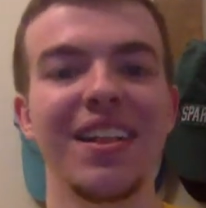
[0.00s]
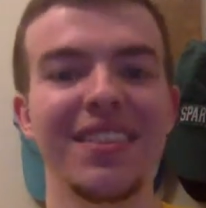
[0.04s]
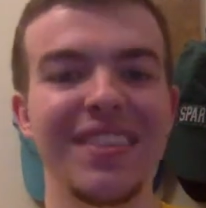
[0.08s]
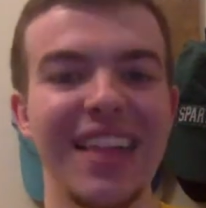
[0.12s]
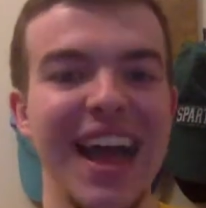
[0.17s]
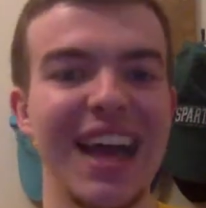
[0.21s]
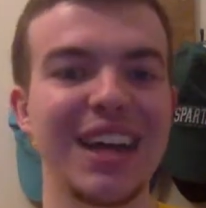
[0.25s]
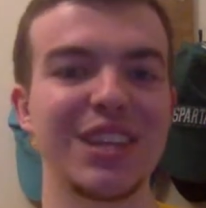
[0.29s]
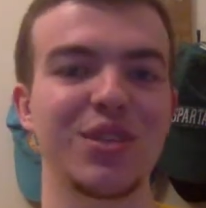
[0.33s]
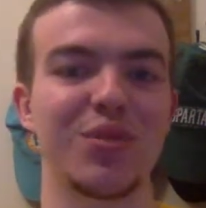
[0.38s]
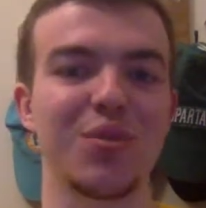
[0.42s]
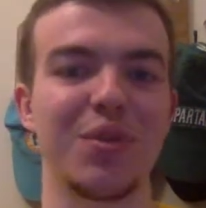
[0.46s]

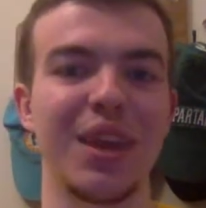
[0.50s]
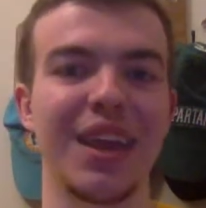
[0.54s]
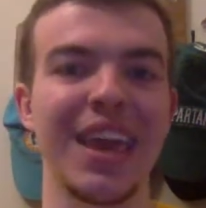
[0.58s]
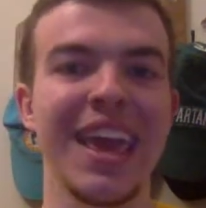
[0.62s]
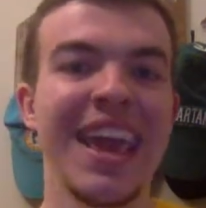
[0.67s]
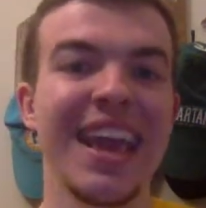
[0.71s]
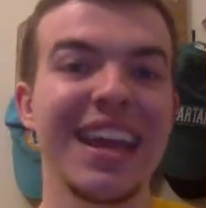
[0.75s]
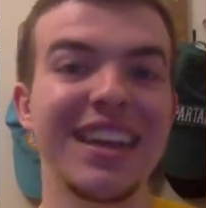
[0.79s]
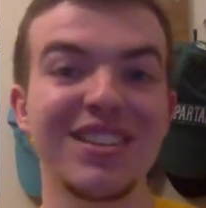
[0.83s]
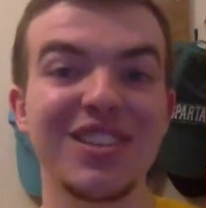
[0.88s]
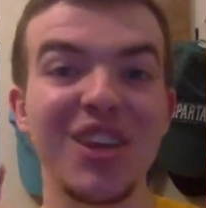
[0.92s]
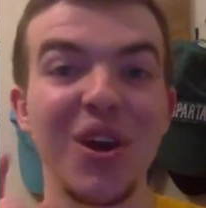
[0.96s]
last week.
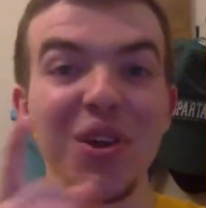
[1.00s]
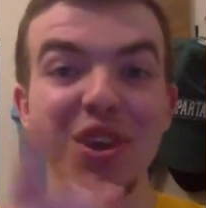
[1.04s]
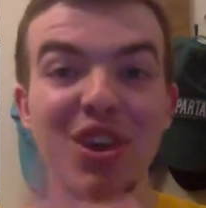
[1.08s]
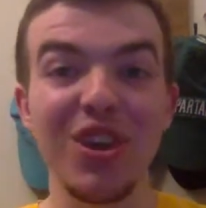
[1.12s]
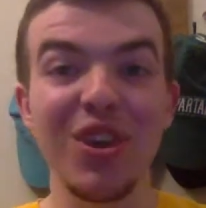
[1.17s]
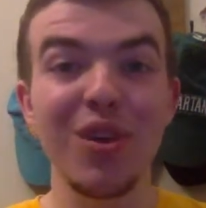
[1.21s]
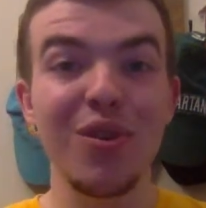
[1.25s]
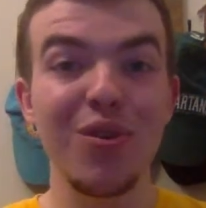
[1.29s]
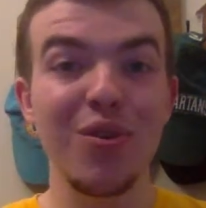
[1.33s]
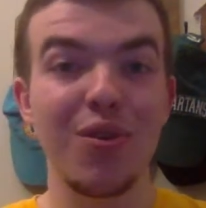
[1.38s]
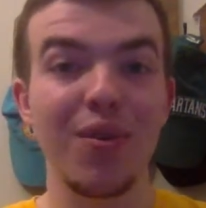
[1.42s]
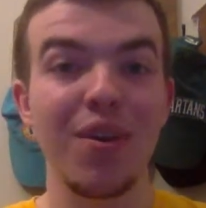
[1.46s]
And so
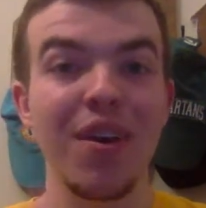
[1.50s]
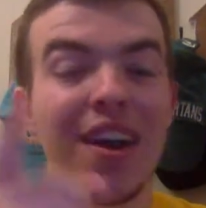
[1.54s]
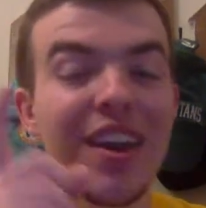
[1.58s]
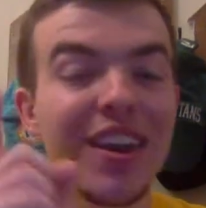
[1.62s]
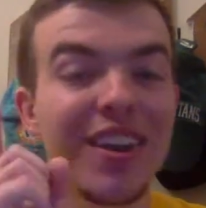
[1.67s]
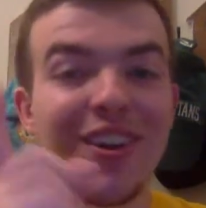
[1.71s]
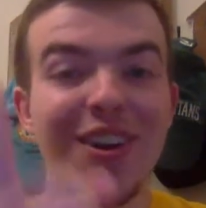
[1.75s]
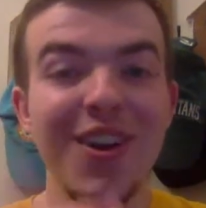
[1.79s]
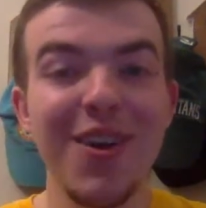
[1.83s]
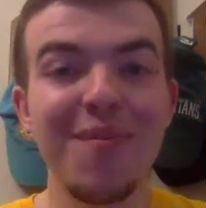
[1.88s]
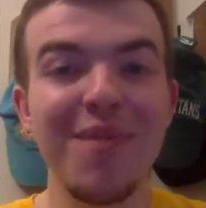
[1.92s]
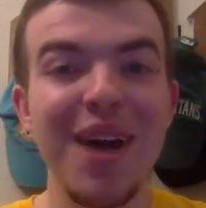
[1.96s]
you,
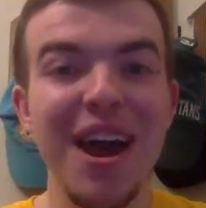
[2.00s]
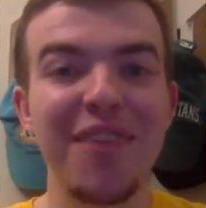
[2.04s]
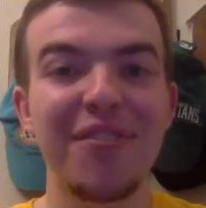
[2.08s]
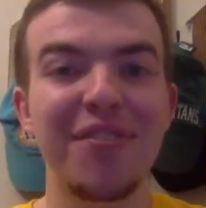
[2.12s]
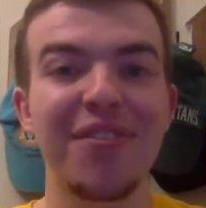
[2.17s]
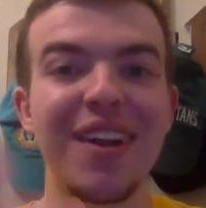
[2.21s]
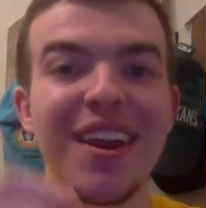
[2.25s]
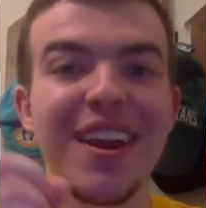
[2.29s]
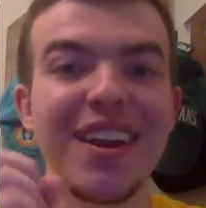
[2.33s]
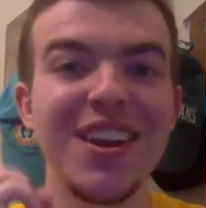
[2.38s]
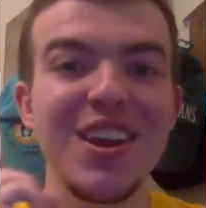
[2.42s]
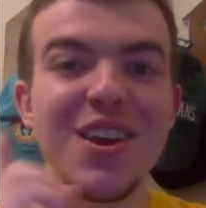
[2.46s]
my
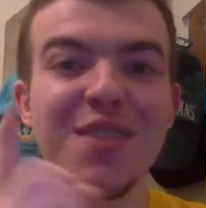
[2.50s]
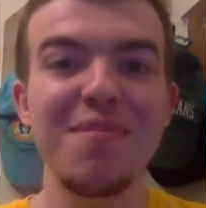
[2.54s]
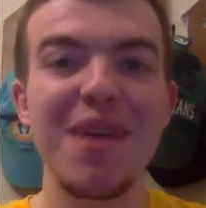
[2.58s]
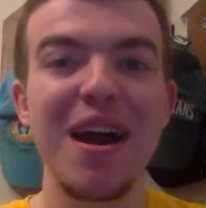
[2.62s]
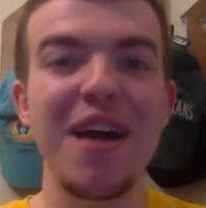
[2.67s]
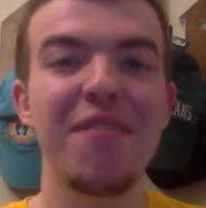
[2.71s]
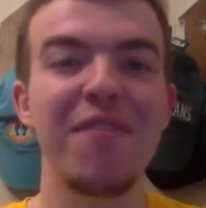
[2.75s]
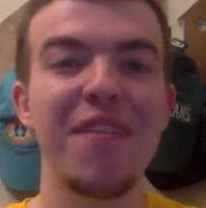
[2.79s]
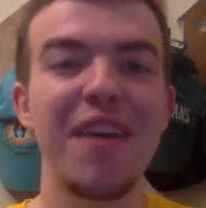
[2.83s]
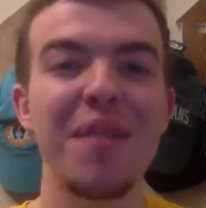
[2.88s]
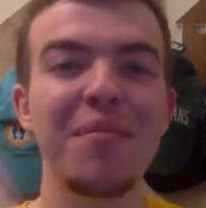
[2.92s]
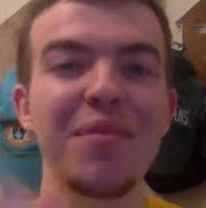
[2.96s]
friend, you,
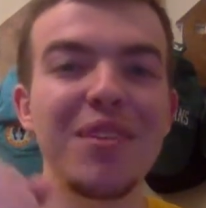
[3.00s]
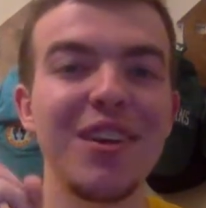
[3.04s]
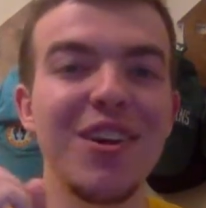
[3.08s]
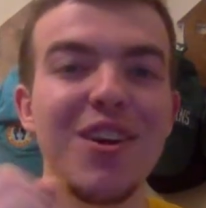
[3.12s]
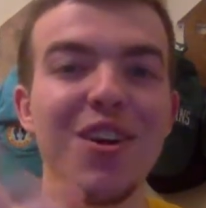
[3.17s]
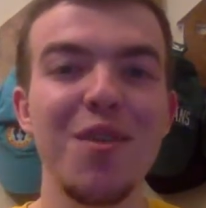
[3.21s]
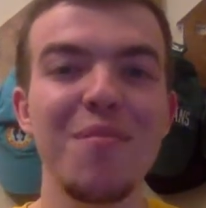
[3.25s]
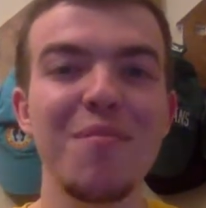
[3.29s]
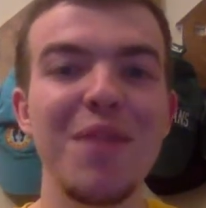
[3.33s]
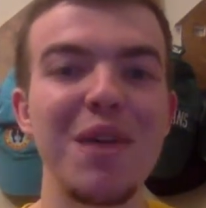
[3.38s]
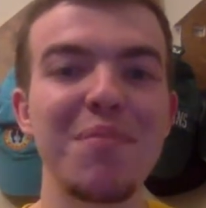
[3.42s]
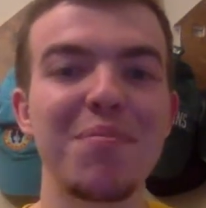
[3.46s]
my family,
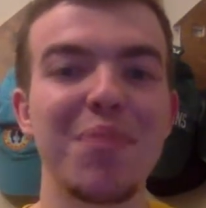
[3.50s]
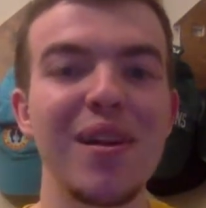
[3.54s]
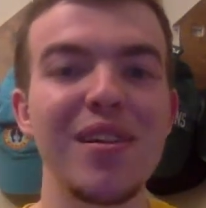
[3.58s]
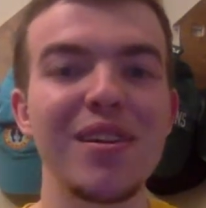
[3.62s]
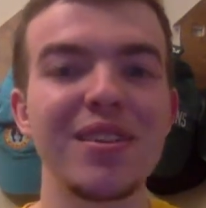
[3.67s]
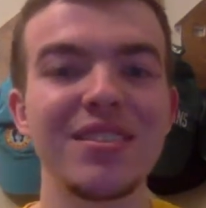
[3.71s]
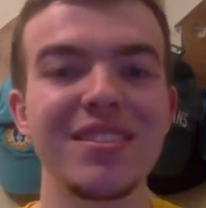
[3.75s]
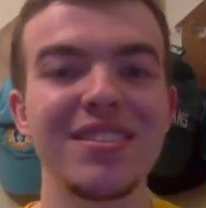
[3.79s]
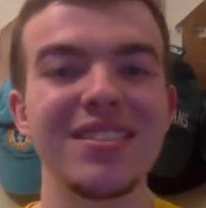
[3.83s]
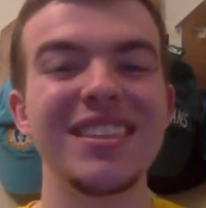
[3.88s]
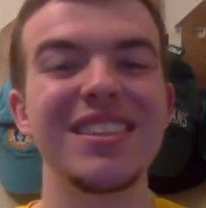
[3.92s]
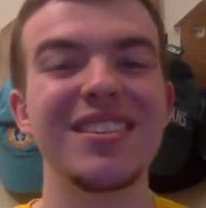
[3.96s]
you, my
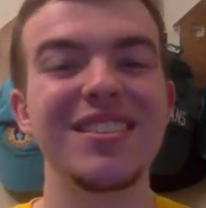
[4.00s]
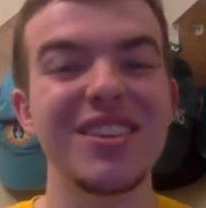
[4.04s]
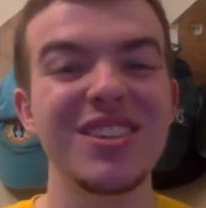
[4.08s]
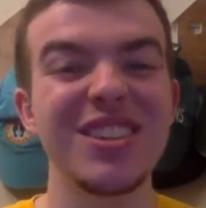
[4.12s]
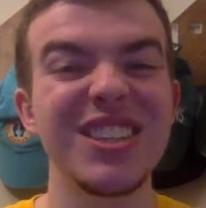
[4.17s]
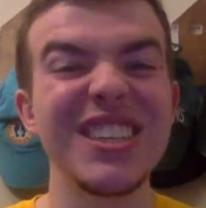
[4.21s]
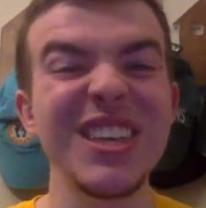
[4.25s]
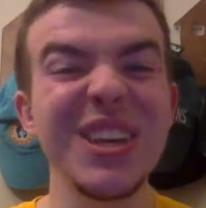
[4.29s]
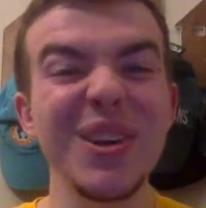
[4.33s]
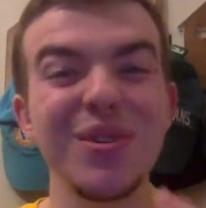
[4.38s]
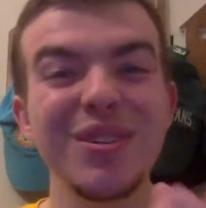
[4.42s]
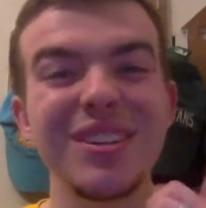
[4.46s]
brothers and
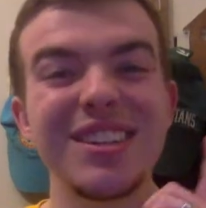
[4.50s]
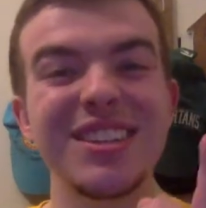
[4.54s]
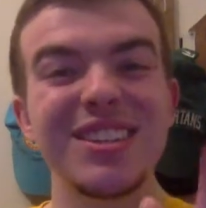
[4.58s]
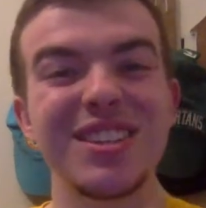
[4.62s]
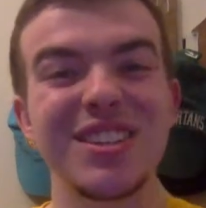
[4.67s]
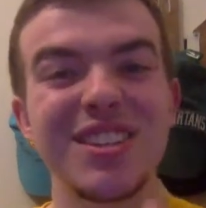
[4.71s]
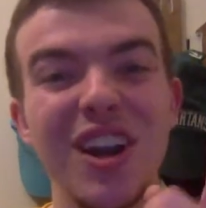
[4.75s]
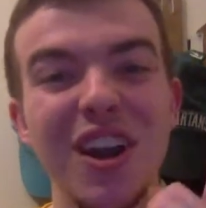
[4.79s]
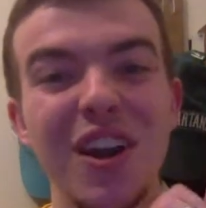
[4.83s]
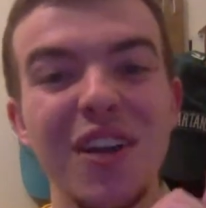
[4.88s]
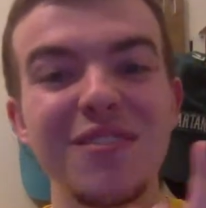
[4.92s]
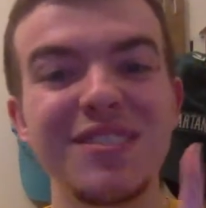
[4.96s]
sisters, you
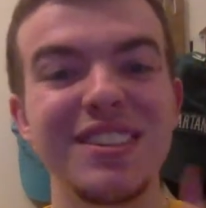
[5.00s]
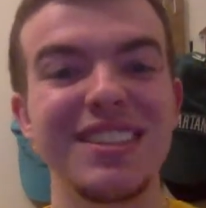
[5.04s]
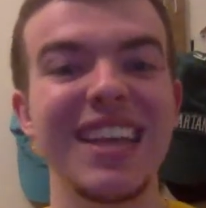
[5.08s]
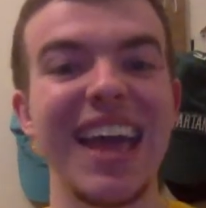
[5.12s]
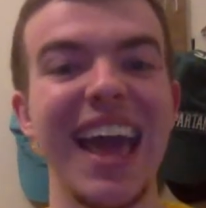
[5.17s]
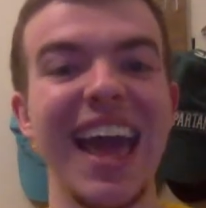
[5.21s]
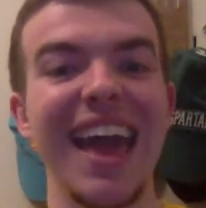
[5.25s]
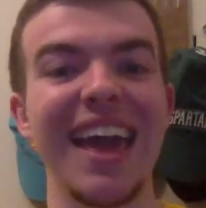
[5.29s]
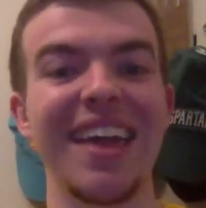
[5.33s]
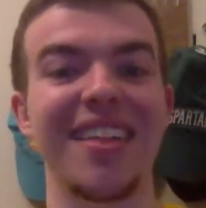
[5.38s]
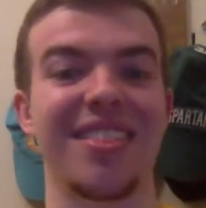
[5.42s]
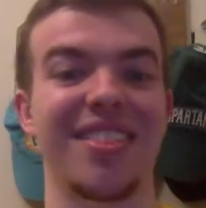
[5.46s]
deserve
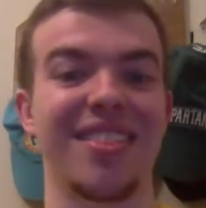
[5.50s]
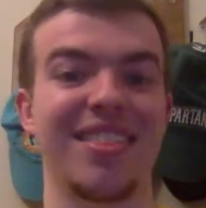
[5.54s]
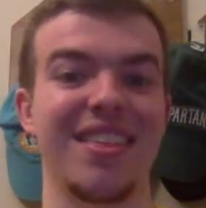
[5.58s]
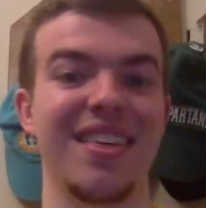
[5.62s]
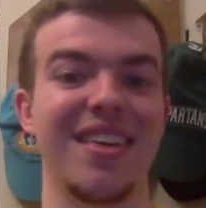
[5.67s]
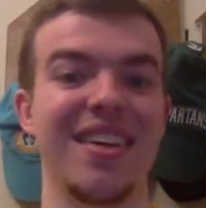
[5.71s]
death.